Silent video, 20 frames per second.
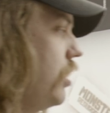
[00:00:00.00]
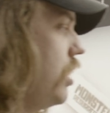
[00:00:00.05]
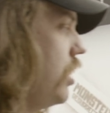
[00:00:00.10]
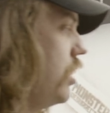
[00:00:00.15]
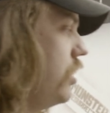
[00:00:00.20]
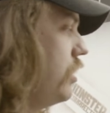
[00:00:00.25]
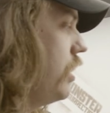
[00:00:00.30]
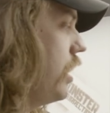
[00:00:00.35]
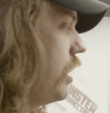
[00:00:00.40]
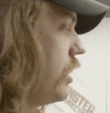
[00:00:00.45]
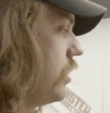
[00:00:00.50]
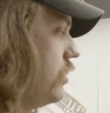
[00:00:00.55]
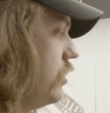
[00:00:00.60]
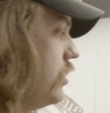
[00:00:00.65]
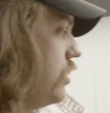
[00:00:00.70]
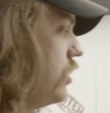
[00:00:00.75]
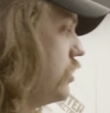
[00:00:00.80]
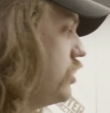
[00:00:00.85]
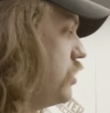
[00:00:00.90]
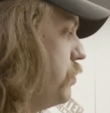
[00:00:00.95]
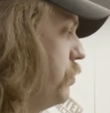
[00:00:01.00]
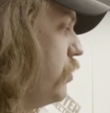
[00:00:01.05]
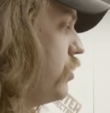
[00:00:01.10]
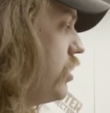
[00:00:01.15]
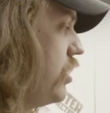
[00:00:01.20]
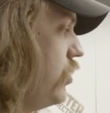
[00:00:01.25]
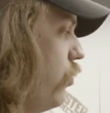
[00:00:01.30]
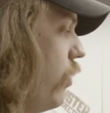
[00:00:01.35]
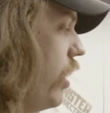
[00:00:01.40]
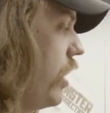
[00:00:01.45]
on like the
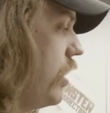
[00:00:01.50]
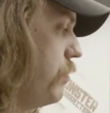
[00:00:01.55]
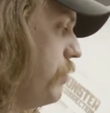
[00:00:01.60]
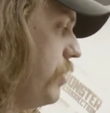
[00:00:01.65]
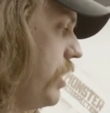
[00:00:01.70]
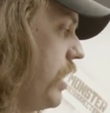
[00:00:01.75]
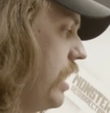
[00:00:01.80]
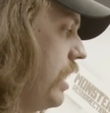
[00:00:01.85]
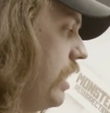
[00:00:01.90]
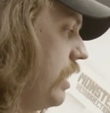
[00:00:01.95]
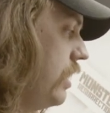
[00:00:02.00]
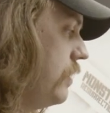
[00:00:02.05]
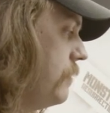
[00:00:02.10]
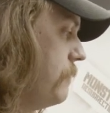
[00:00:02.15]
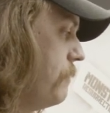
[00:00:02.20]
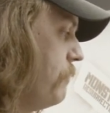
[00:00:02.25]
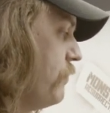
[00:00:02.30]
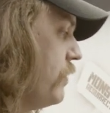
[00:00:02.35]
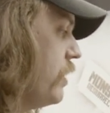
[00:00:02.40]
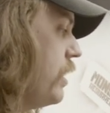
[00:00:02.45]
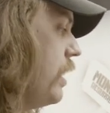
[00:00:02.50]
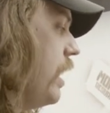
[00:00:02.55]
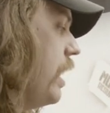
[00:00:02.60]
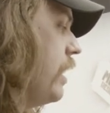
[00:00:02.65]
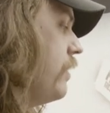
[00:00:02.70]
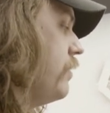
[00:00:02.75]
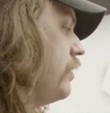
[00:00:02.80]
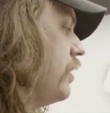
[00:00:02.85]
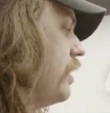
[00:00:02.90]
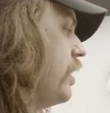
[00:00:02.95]
spooky white paint.
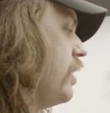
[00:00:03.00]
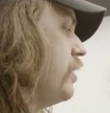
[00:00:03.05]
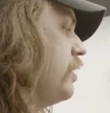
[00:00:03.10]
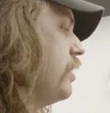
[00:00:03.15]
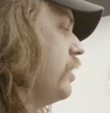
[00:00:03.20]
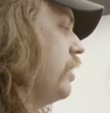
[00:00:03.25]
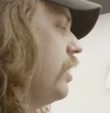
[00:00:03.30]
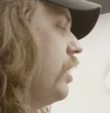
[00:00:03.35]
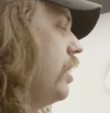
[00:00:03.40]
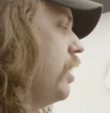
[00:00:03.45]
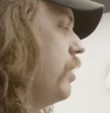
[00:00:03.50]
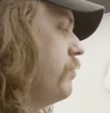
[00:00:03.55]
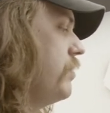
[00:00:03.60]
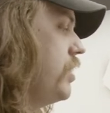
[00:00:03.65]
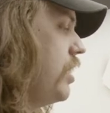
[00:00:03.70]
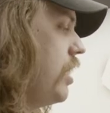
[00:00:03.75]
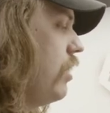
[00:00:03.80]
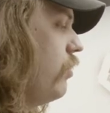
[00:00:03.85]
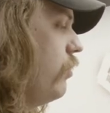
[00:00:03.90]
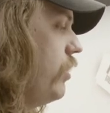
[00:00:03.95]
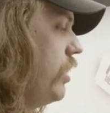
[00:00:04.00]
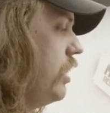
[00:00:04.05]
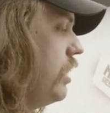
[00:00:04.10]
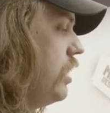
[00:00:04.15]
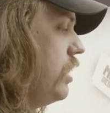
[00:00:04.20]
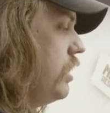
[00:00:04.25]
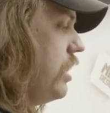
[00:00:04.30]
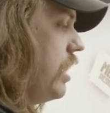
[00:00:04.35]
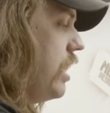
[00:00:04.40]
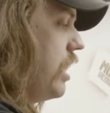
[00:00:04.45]
And then, um, then I went
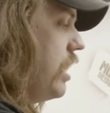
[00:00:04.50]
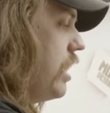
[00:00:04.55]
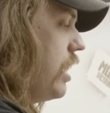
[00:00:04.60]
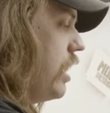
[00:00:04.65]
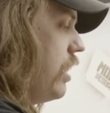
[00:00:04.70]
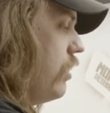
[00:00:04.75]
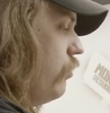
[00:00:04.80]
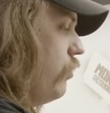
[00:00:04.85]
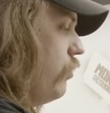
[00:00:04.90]
in and I